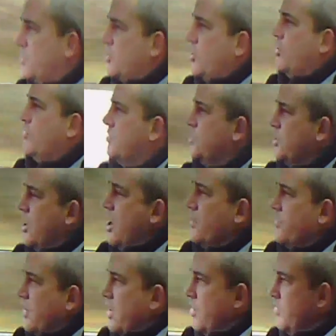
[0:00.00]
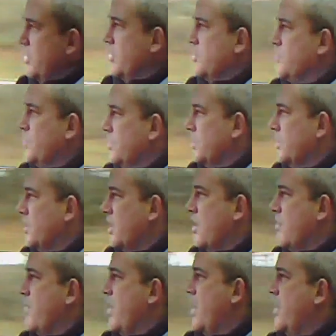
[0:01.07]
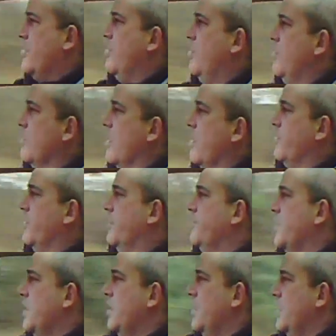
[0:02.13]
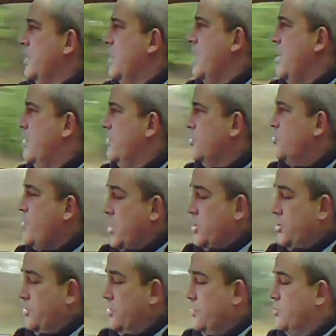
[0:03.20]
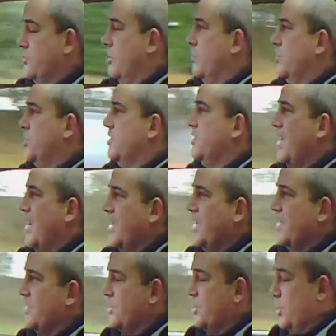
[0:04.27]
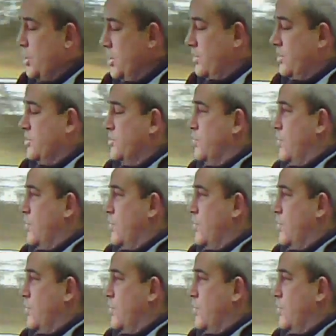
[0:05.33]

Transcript: Slow start there because we did hit a manhole cover. Now the traction control, which is the ASC in this